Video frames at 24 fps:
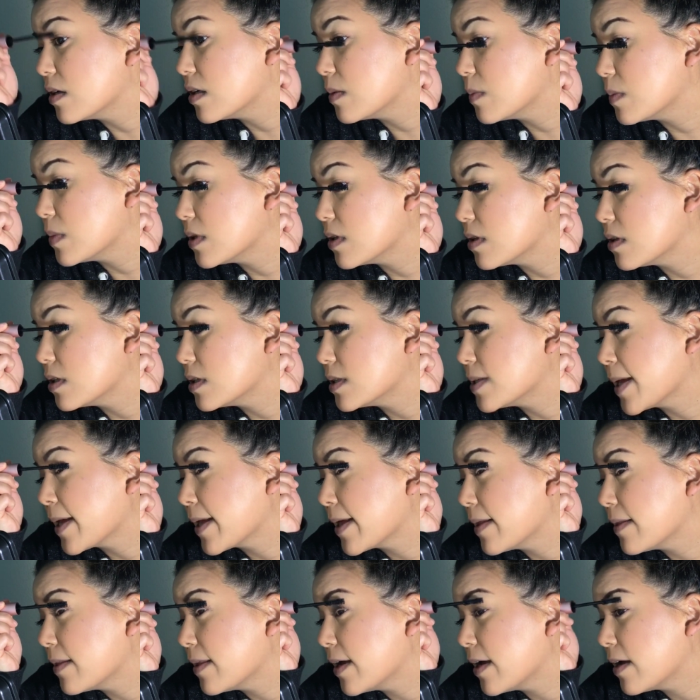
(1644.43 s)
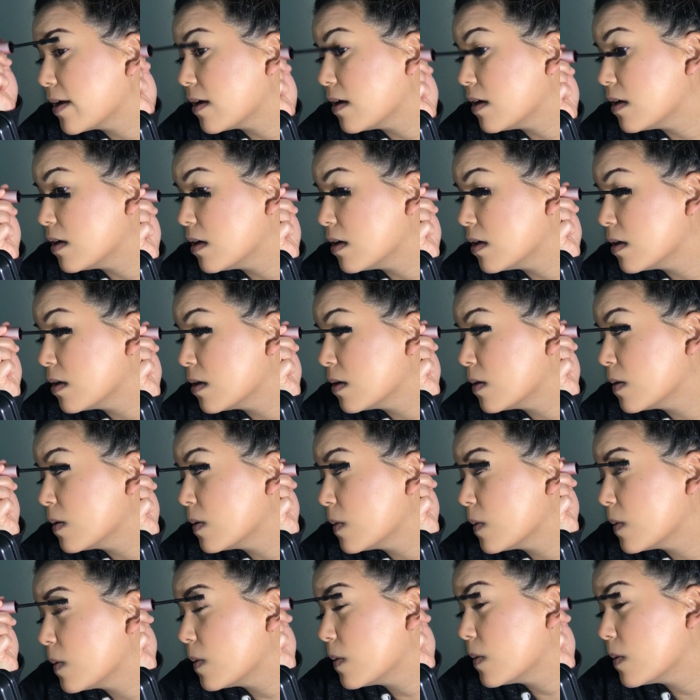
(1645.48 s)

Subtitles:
I'm gonna put the second layer on.